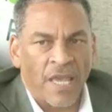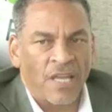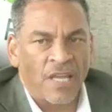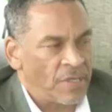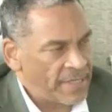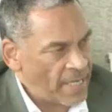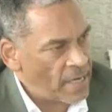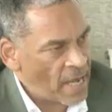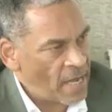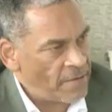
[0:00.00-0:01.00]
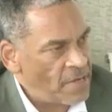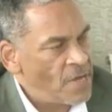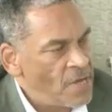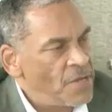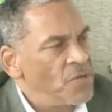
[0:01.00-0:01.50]
in your daily lives,
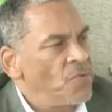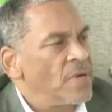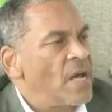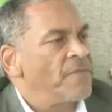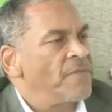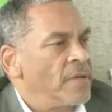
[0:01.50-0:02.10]
you want to have,